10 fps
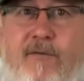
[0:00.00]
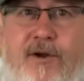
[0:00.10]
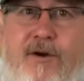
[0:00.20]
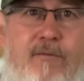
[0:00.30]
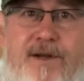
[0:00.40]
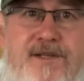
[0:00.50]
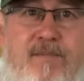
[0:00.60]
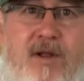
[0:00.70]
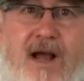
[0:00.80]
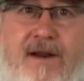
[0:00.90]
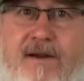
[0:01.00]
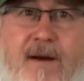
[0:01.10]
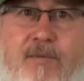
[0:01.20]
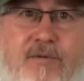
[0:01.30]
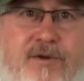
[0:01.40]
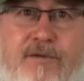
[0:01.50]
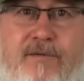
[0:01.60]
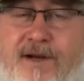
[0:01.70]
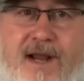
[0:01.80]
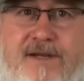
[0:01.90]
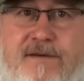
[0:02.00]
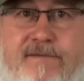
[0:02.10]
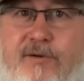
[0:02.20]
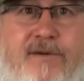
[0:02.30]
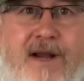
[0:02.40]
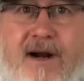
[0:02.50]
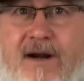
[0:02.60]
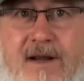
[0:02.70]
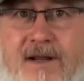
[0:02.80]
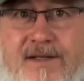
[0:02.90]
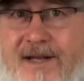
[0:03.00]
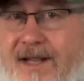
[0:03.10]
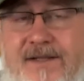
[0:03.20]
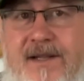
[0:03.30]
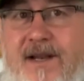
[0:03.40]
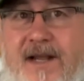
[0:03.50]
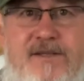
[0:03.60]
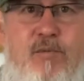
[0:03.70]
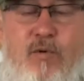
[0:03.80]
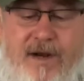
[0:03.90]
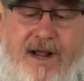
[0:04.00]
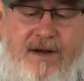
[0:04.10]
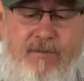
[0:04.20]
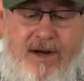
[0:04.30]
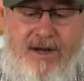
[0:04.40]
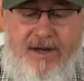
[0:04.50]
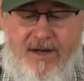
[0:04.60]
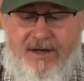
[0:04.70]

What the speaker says: We could have resupplied a couple, 2-3 days of food there to get to the next point anyway,